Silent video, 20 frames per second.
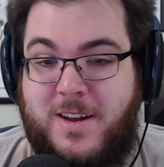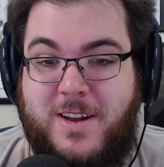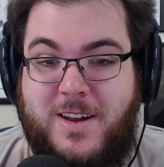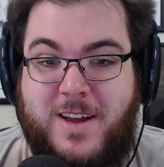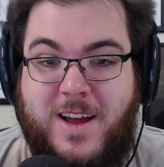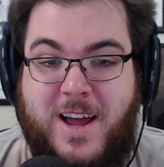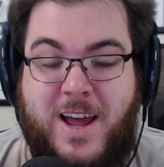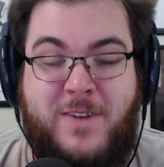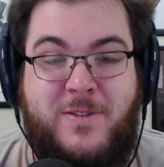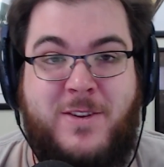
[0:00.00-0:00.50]

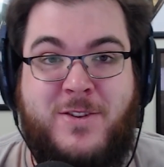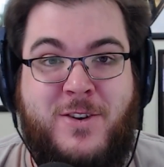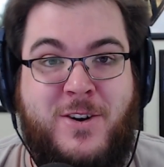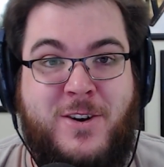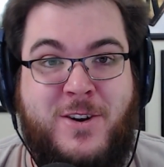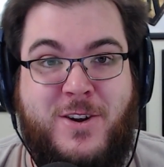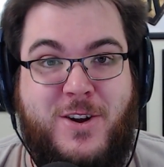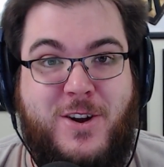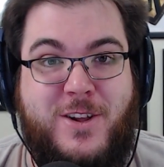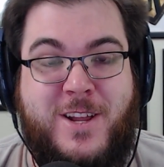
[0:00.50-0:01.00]
I haven't
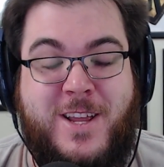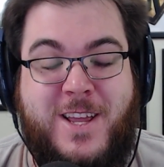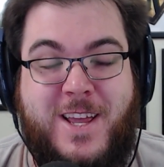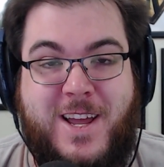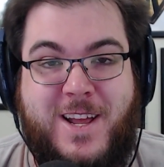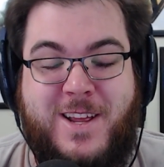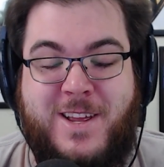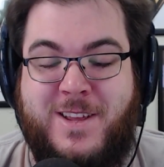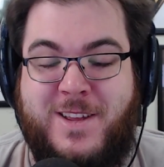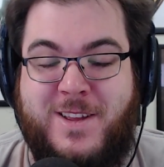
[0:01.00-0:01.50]
started calling it
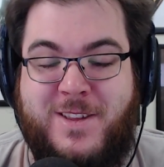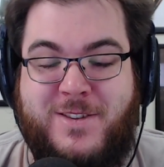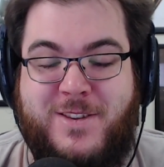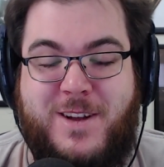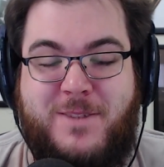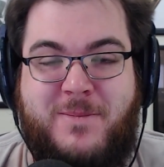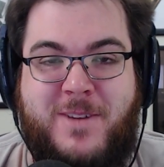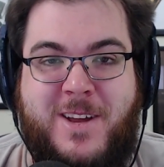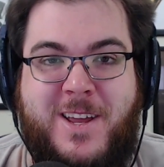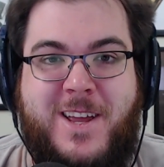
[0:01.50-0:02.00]
yet. It's not
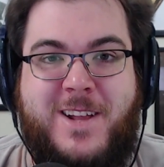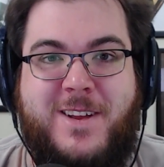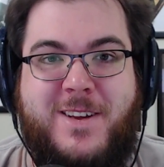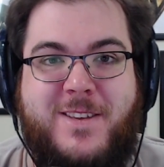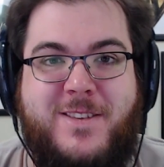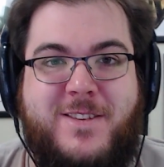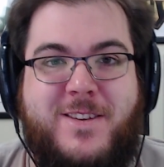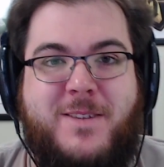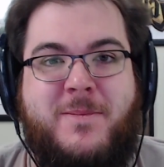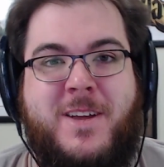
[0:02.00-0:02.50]
in my head.
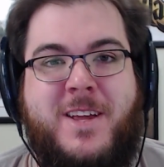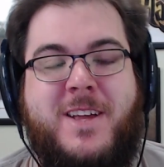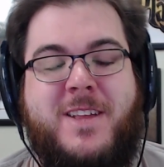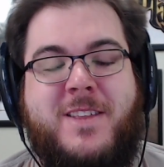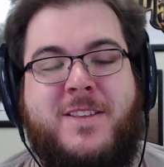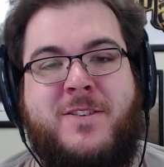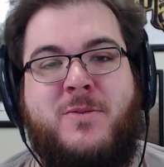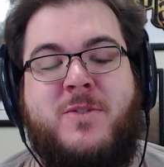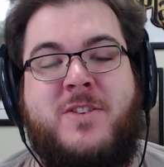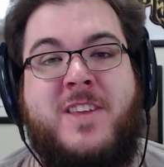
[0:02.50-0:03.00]

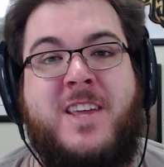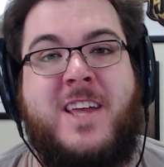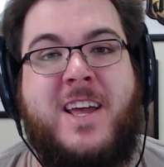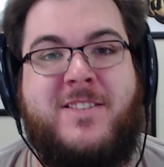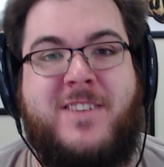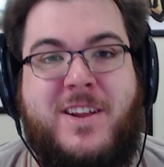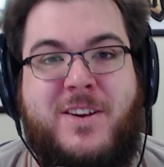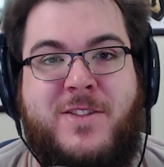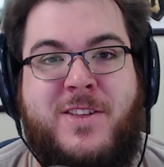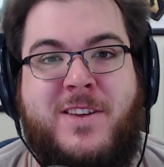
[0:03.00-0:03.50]
So we'll see you guys
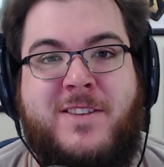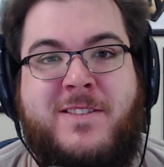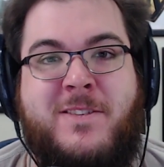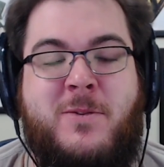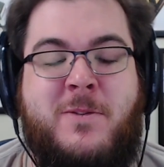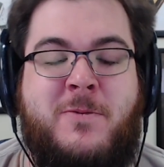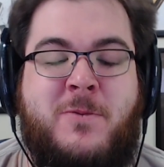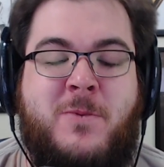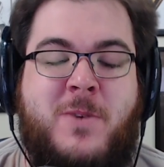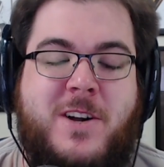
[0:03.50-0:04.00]
later. Thanks
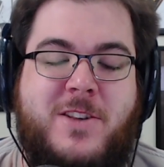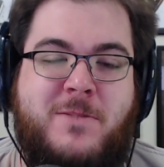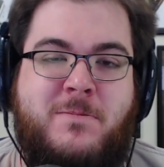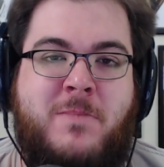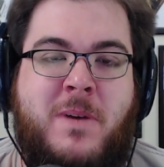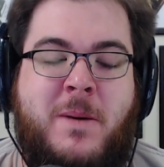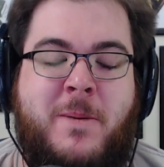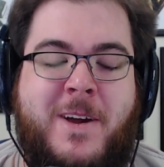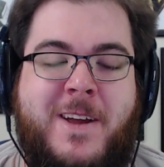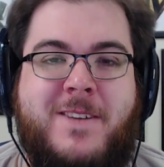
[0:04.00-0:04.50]
everyone for watching.
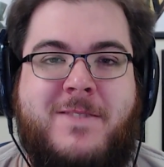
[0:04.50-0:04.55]
Bye-bye.